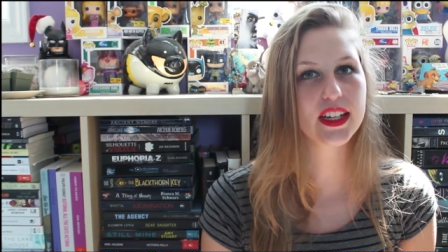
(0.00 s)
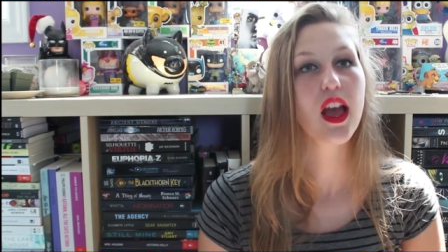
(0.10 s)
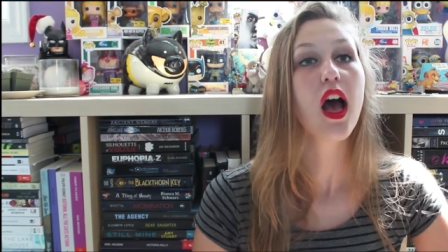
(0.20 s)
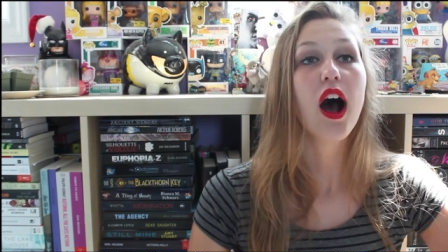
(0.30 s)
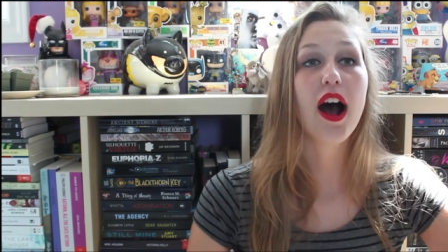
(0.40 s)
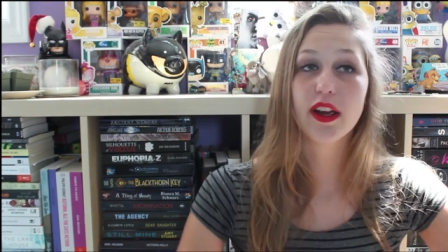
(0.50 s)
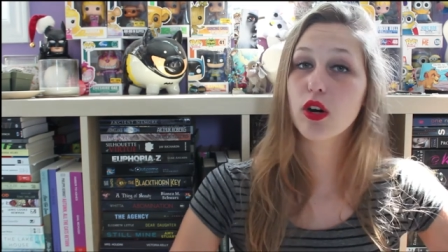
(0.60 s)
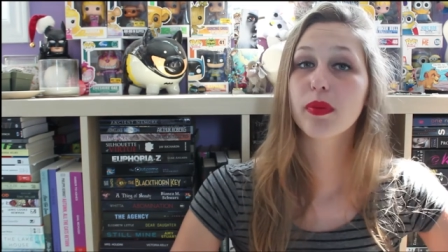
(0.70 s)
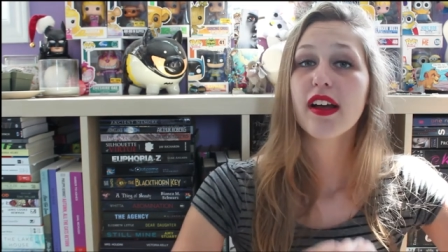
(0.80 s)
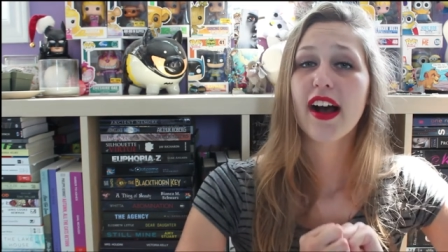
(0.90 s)
I
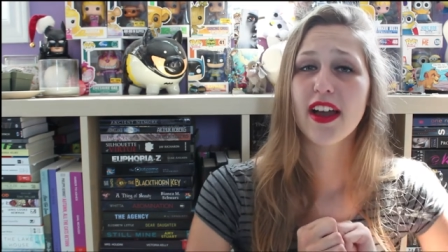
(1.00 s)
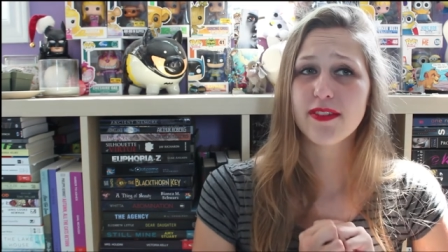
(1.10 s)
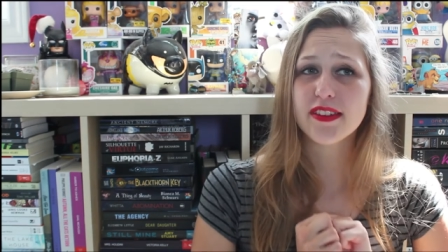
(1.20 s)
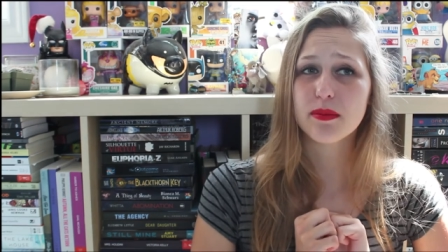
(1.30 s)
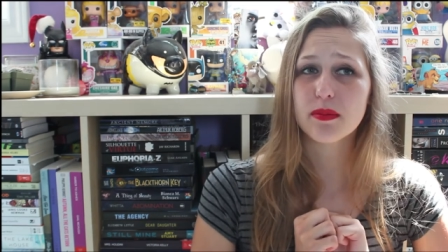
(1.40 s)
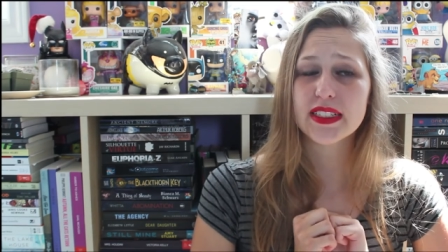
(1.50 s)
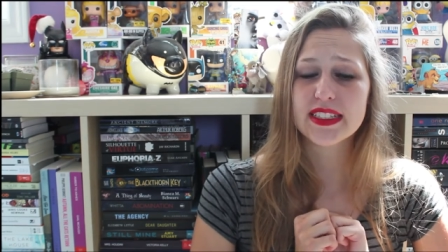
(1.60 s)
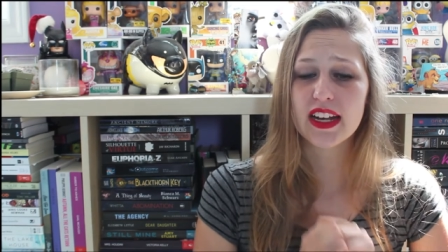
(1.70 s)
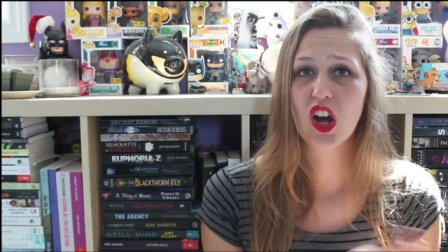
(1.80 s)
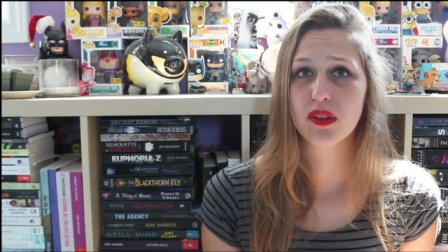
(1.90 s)
hope I found some books
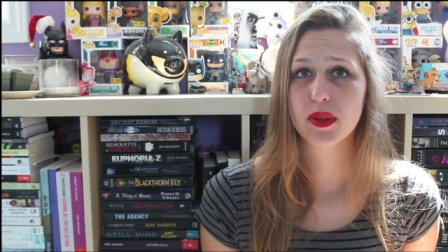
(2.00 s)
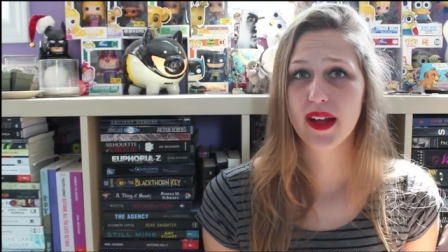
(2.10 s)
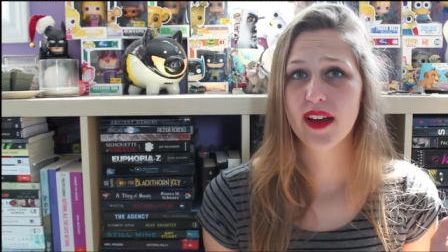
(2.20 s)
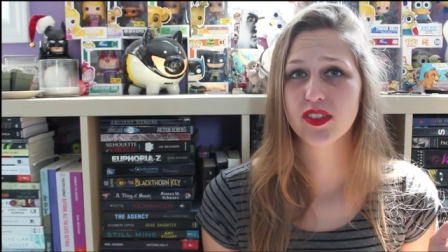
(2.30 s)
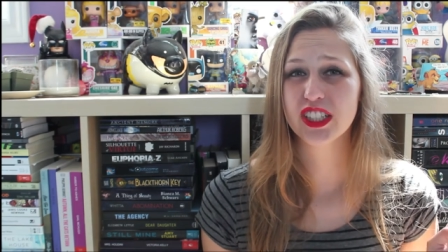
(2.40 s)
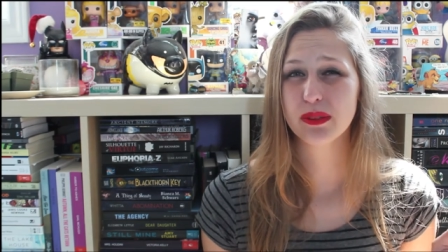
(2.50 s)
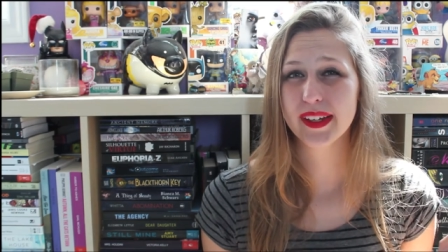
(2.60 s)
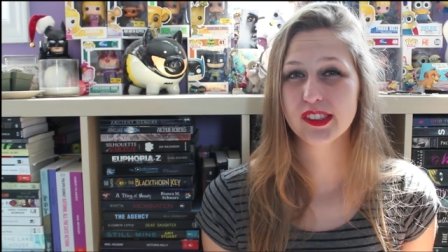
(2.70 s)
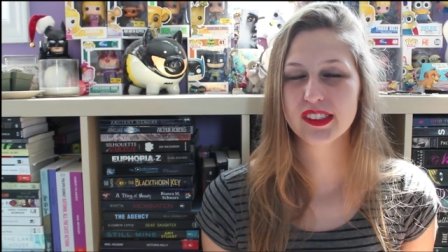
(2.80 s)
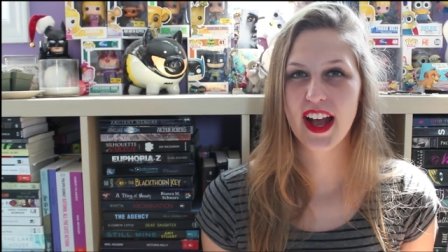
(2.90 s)
that a lot of people haven't heard about.